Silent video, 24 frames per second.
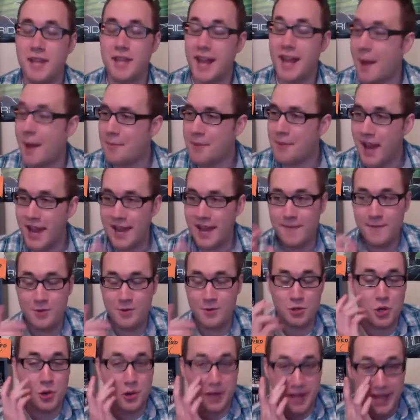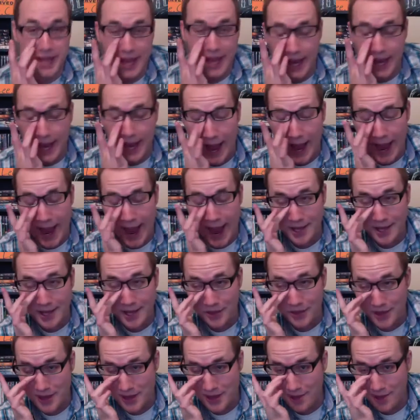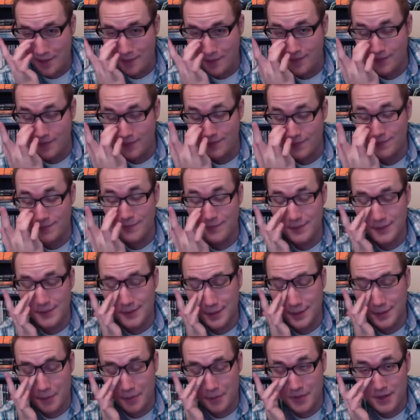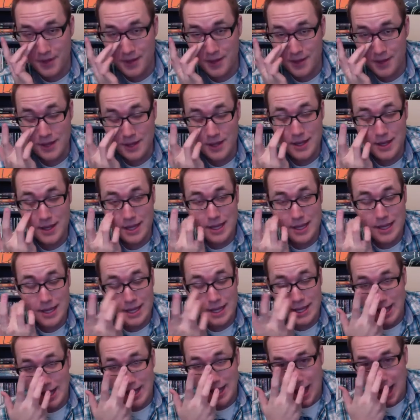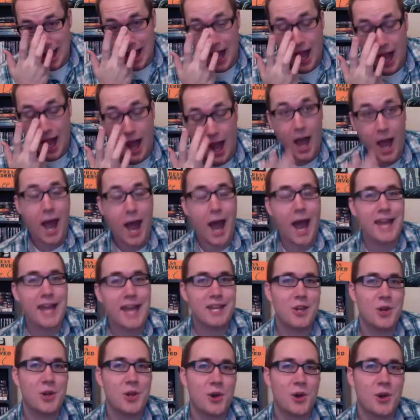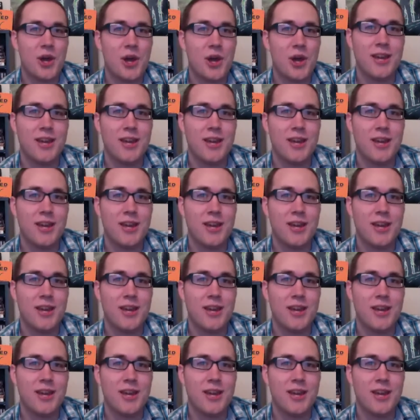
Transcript: and I'm not even joking, I had to think of something I could